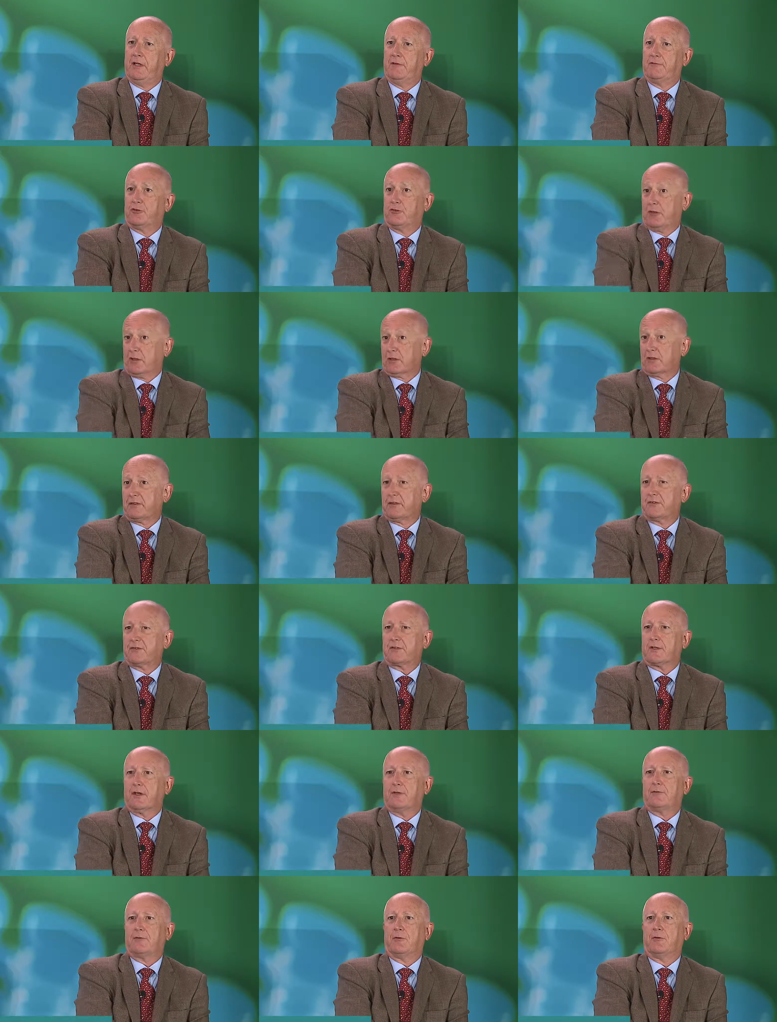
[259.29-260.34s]
of drug
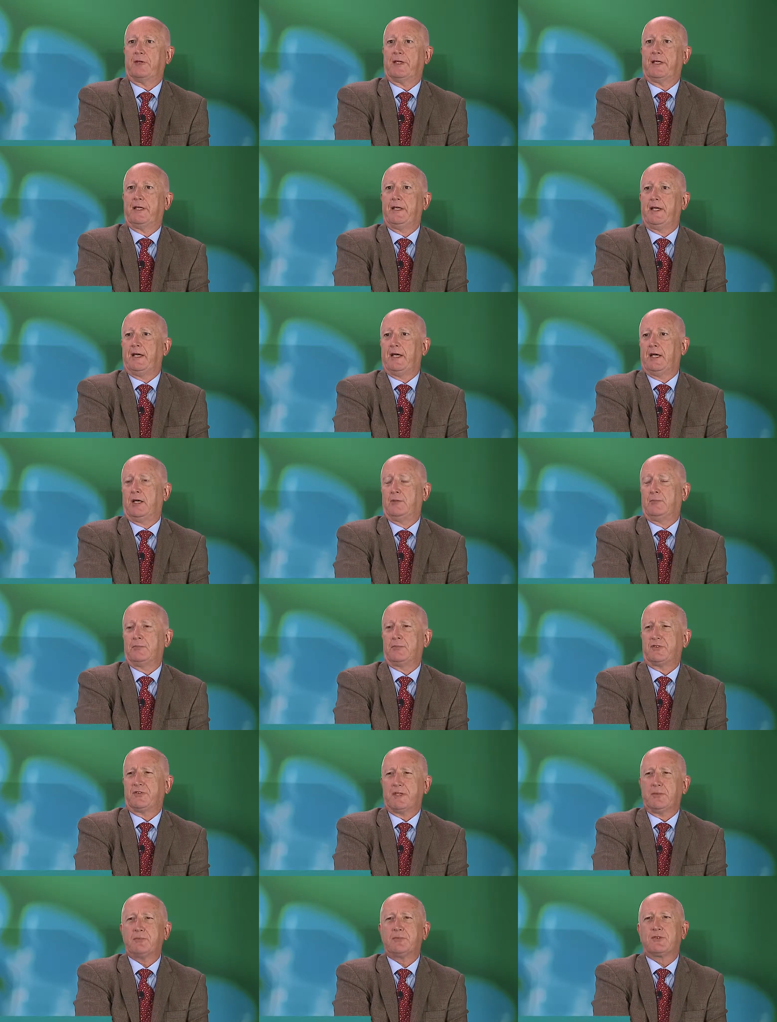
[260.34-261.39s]
discovery
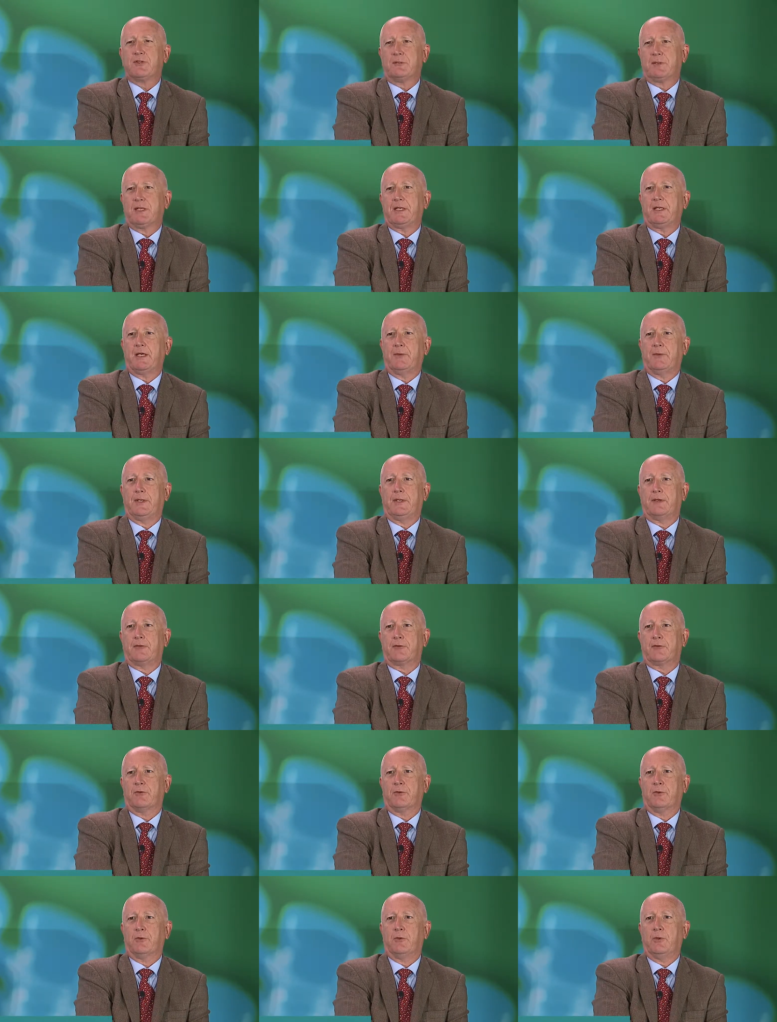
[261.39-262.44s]
seems to be going
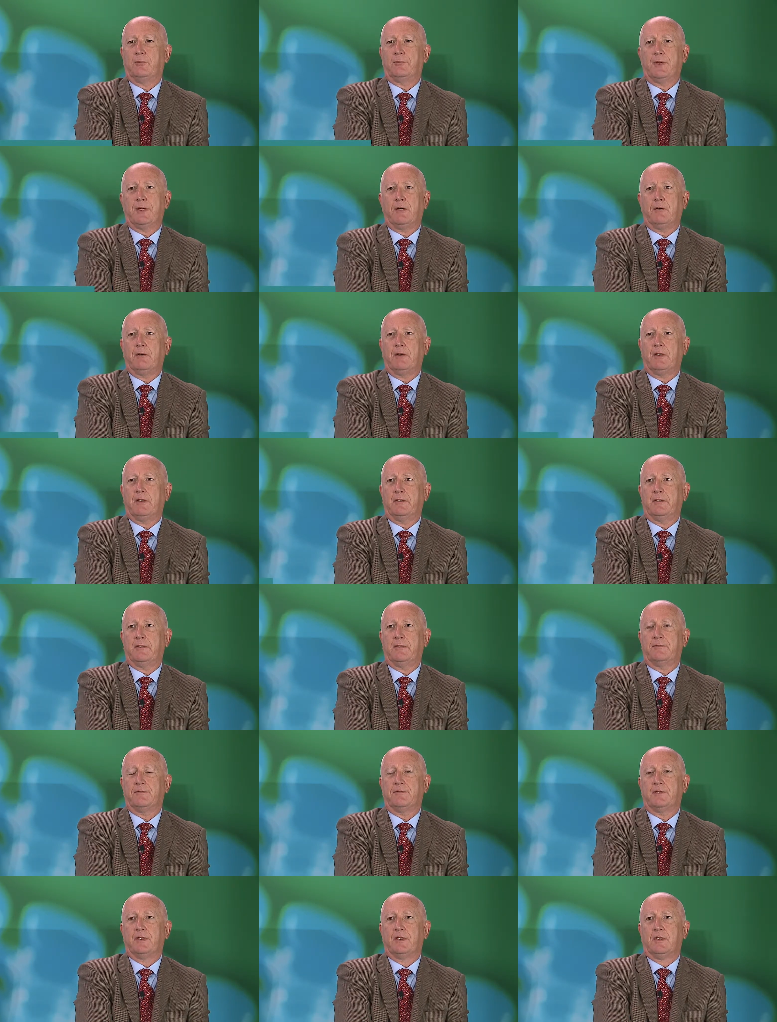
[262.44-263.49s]
through a period
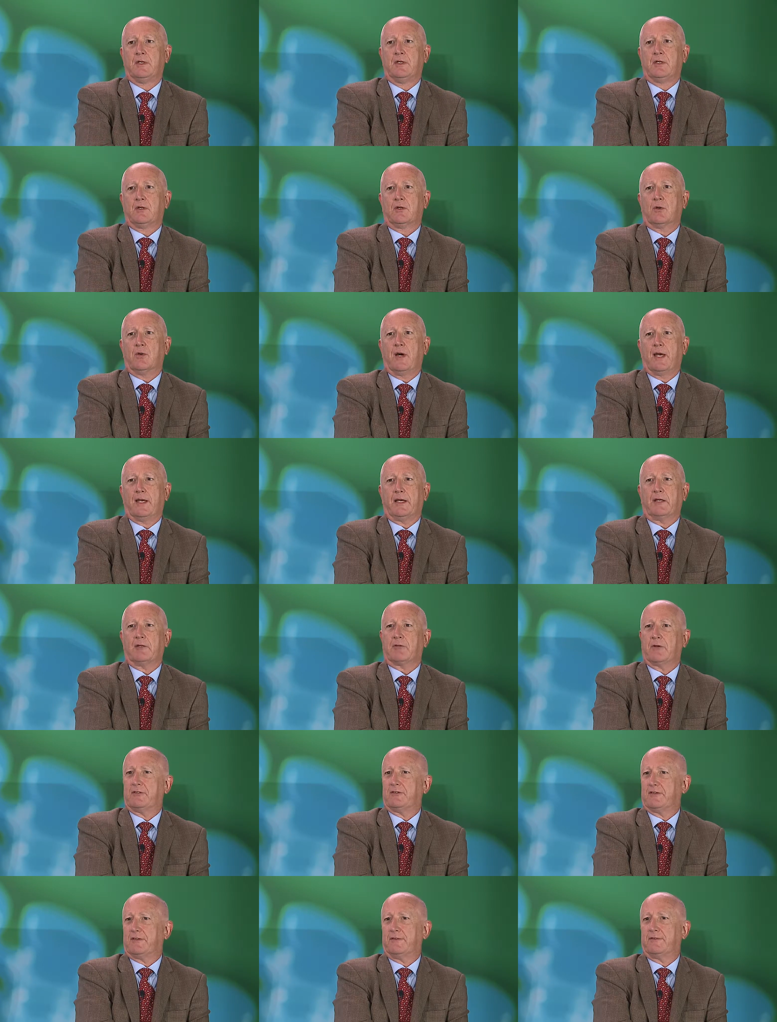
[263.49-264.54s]
of quite
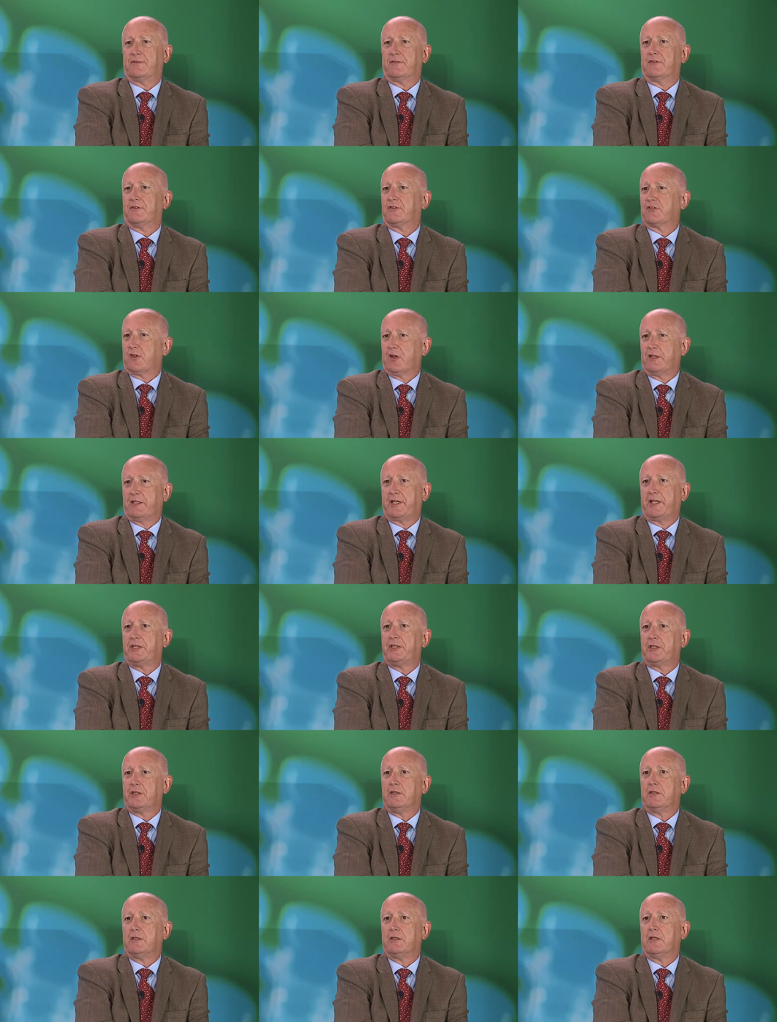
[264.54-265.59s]
aggressive
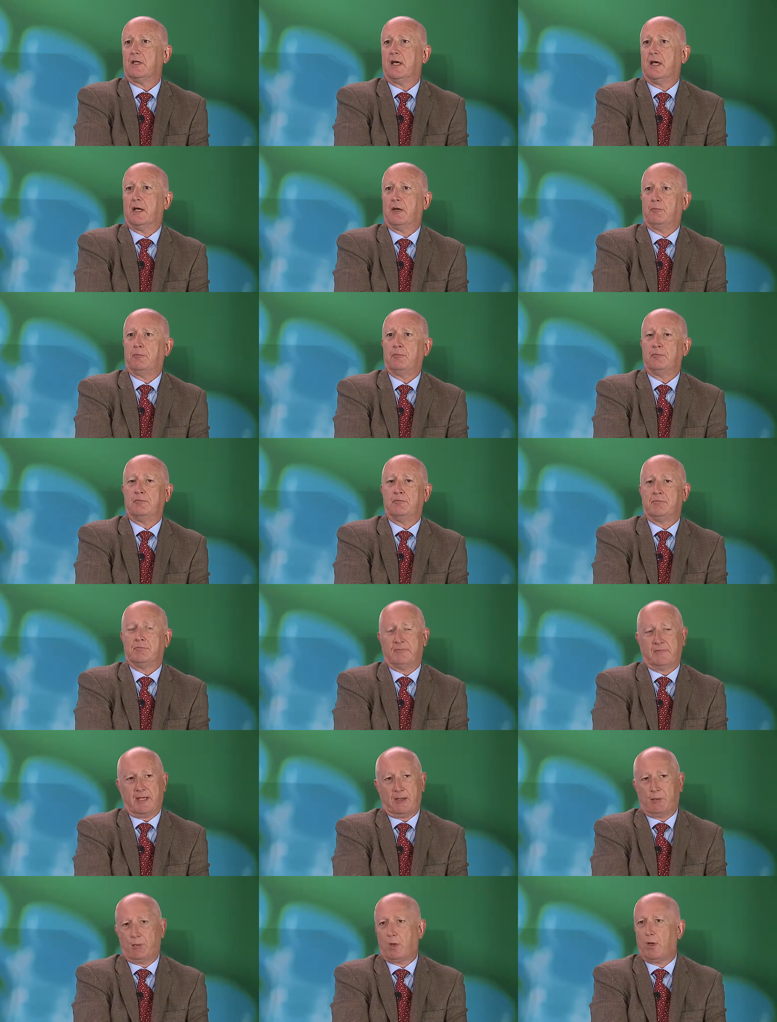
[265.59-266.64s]
consolidation.
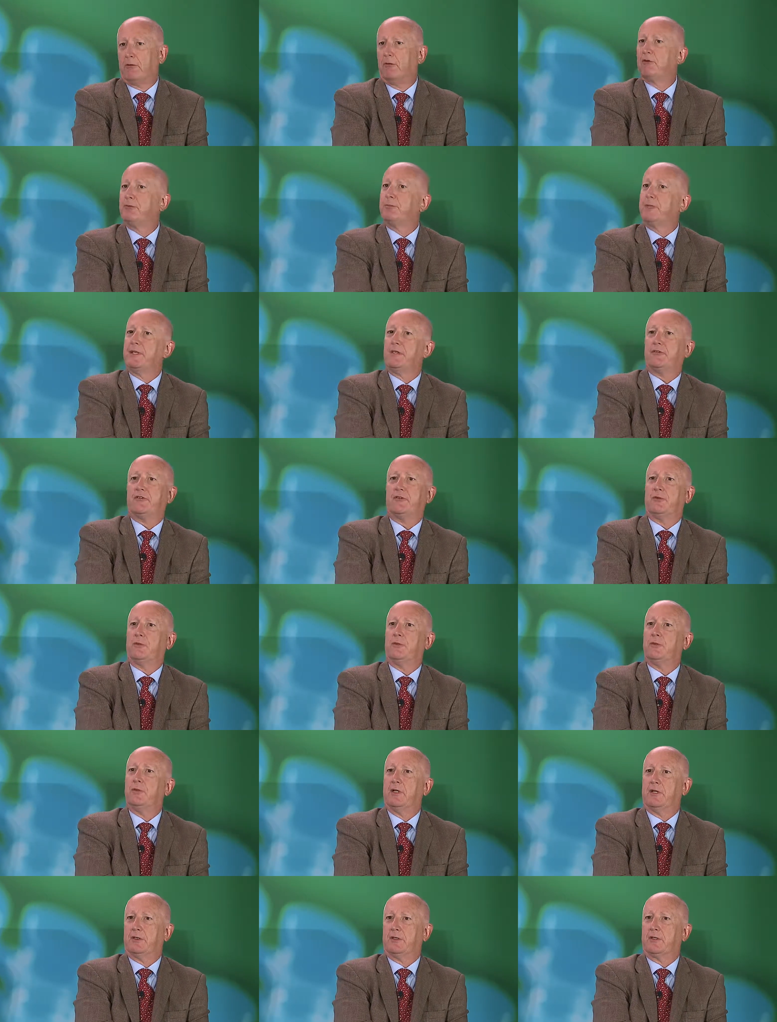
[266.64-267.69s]
That worries me
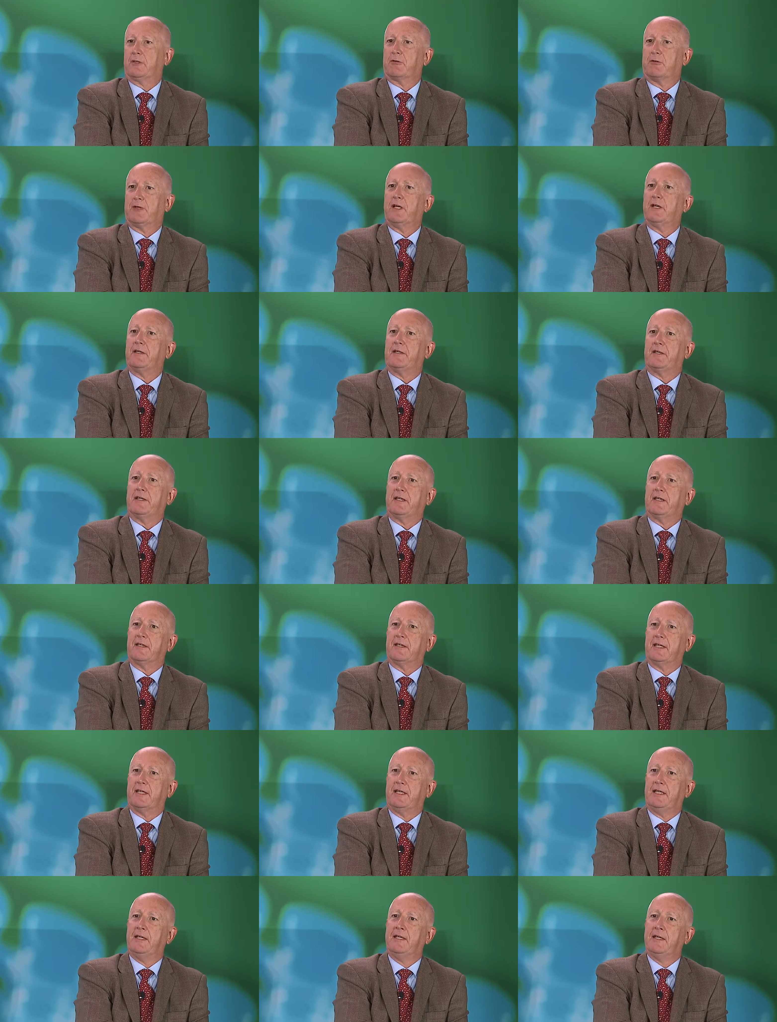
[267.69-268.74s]
to a degree. I think
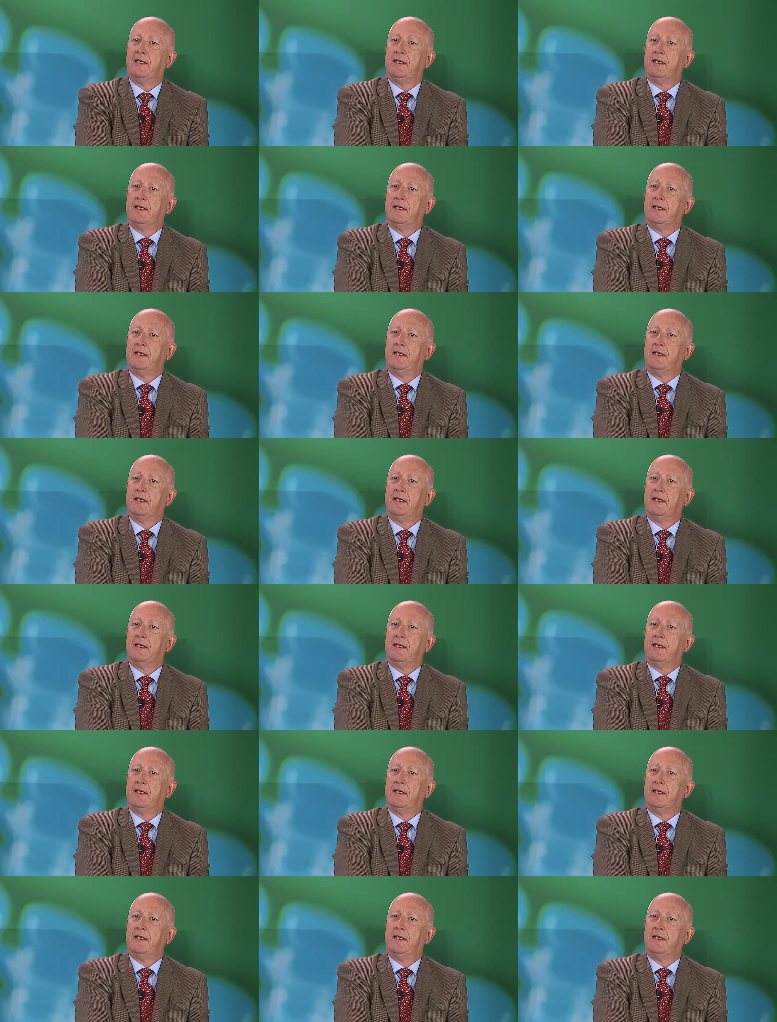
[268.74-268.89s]
the